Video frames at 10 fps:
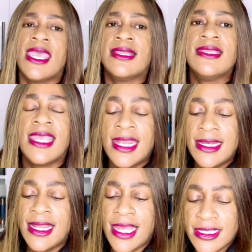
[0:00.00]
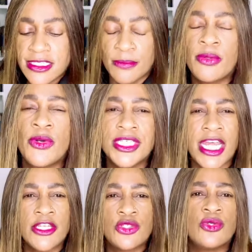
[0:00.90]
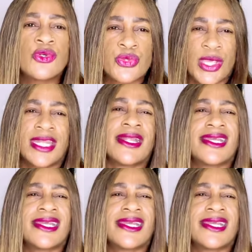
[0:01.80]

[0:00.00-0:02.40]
And then at some point, I do also get